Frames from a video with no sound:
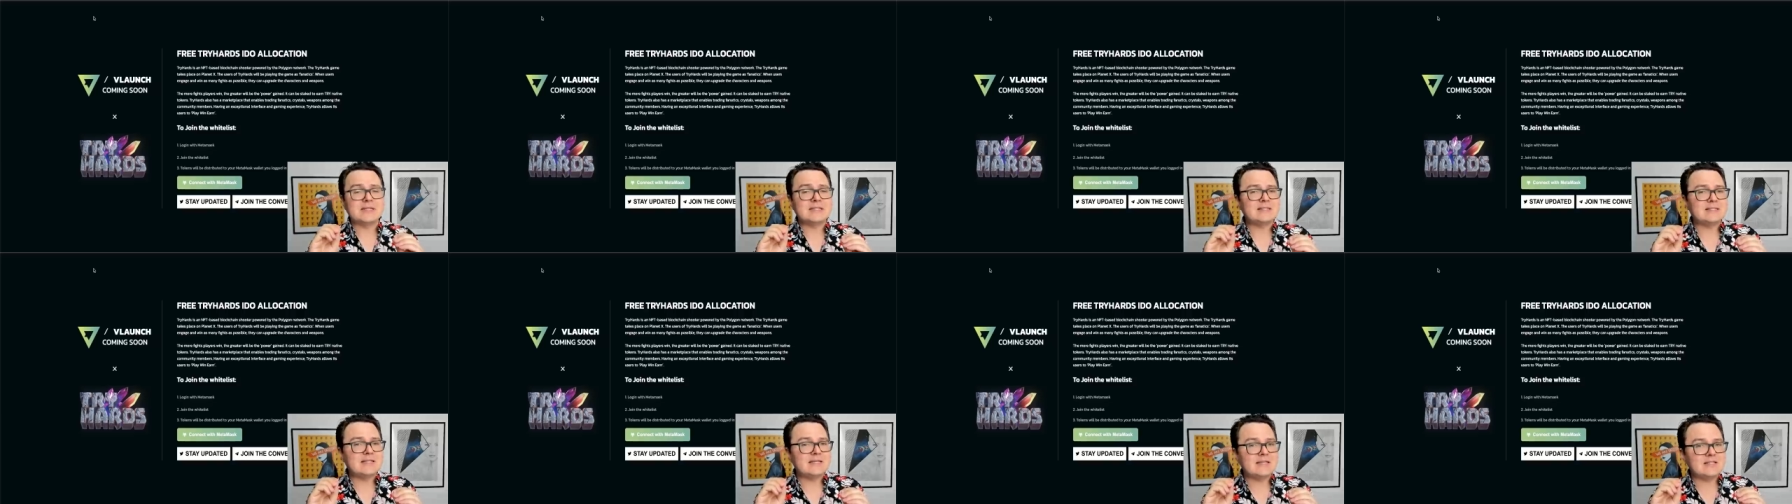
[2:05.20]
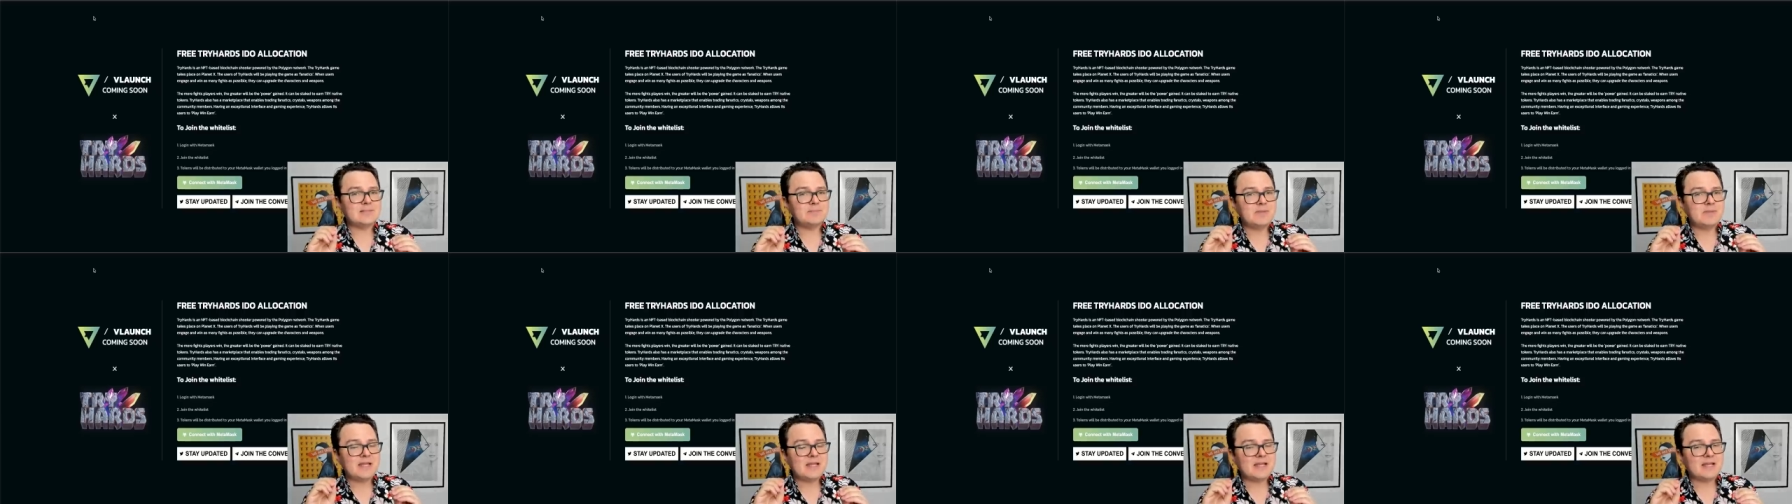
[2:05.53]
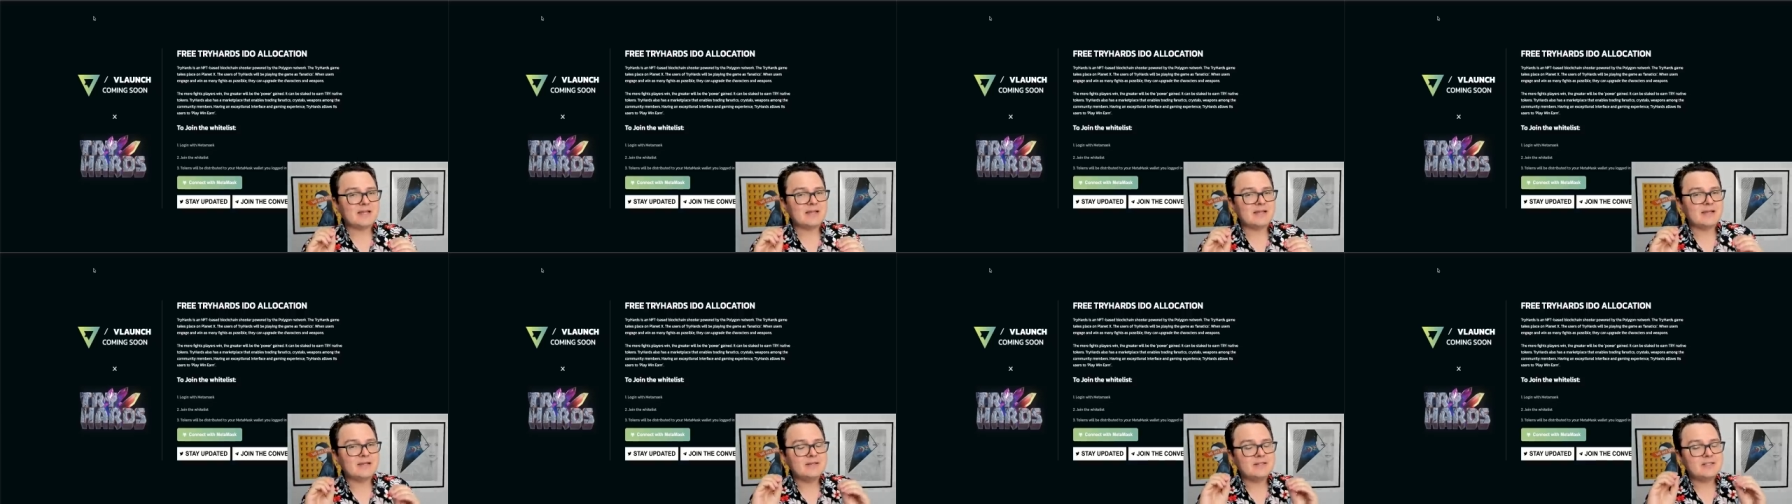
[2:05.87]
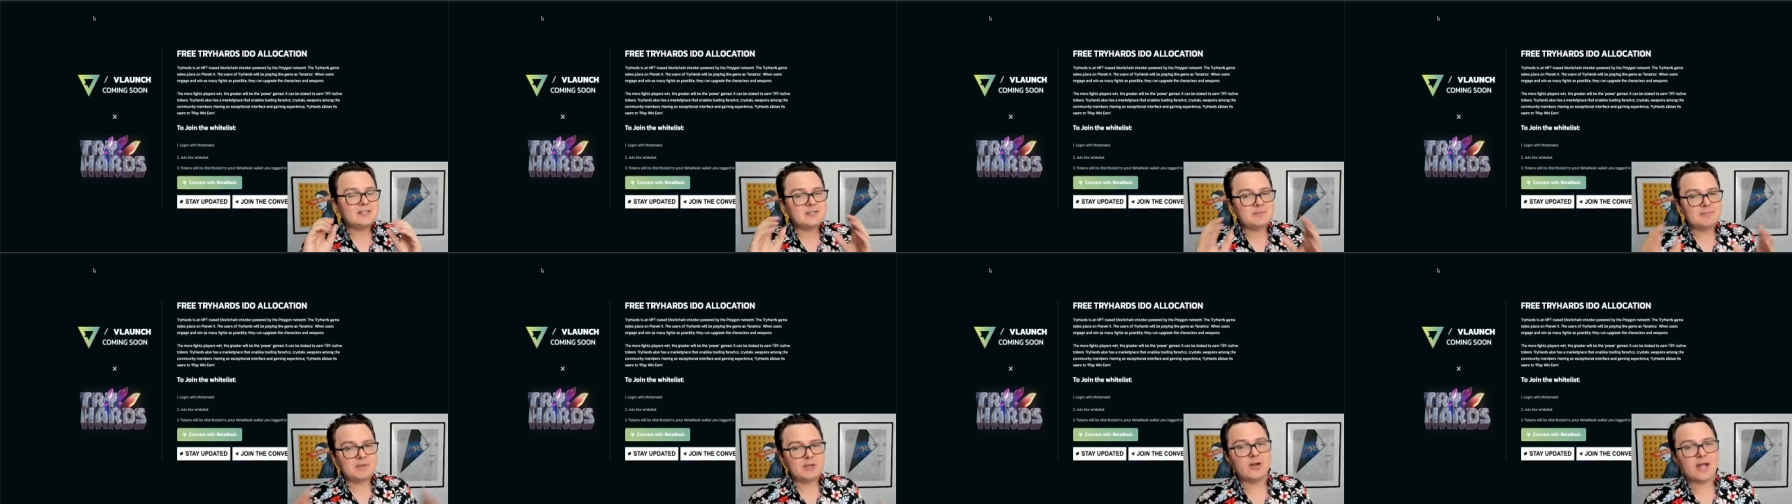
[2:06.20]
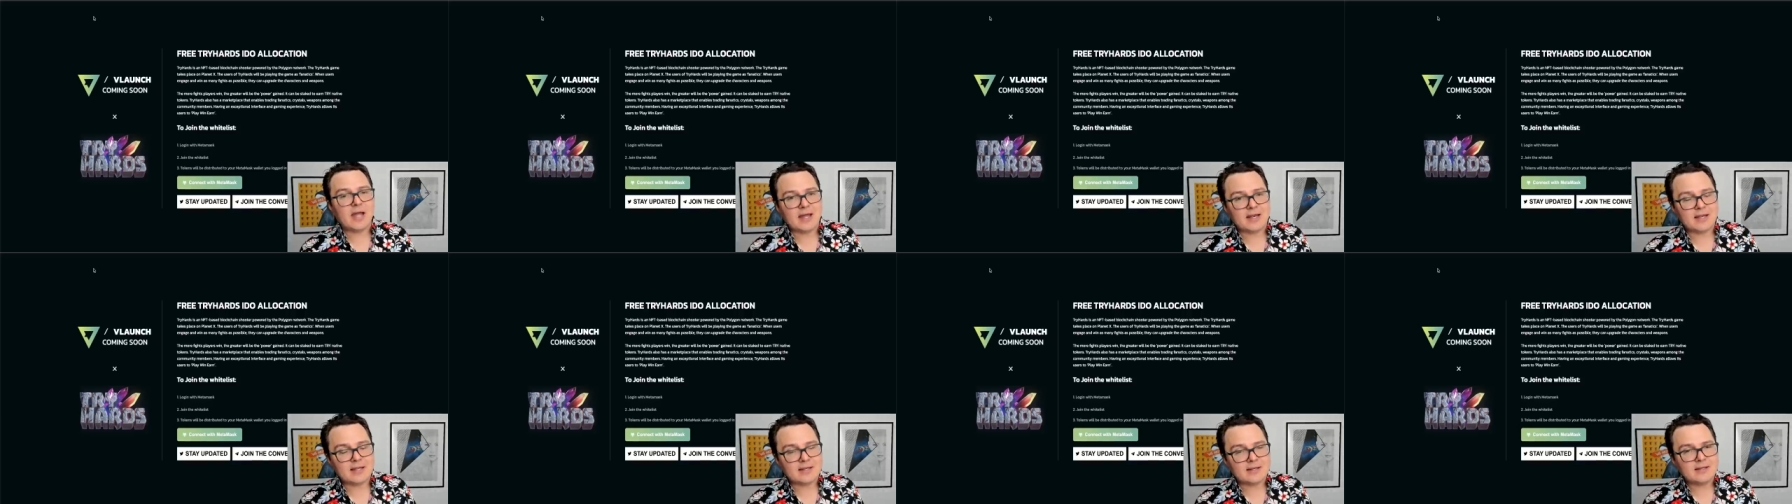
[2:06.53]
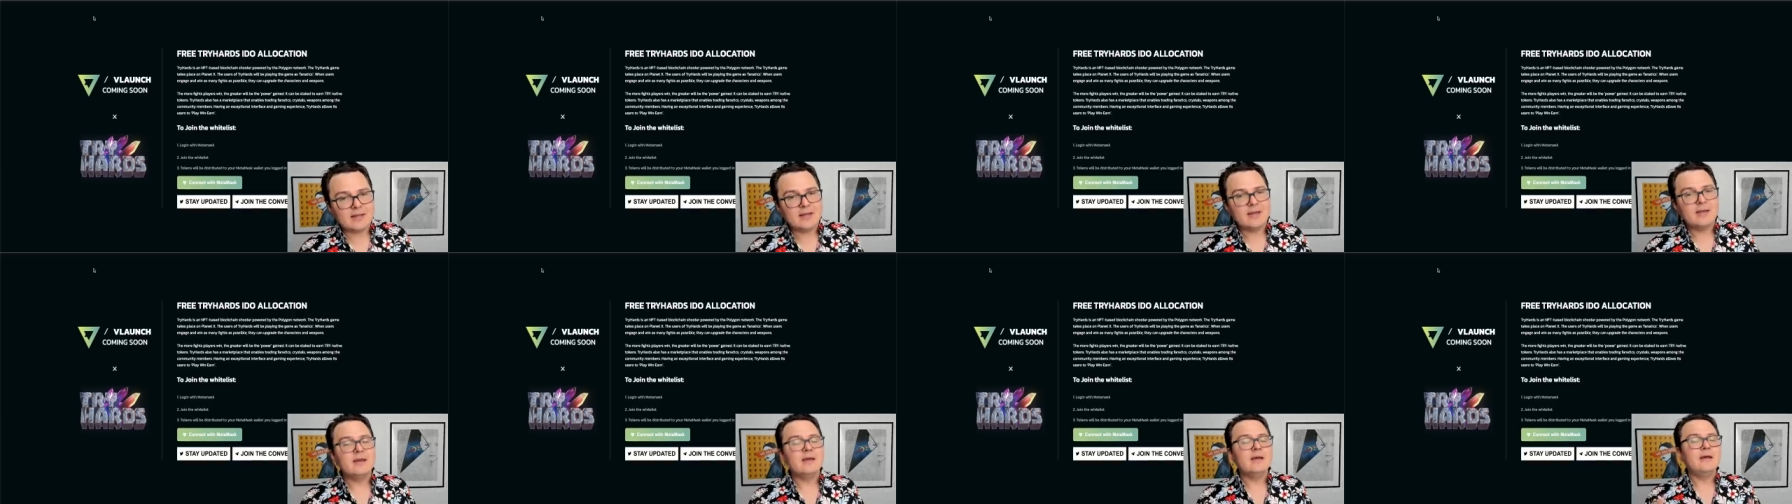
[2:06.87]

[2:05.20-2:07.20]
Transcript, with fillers: this is being spearheaded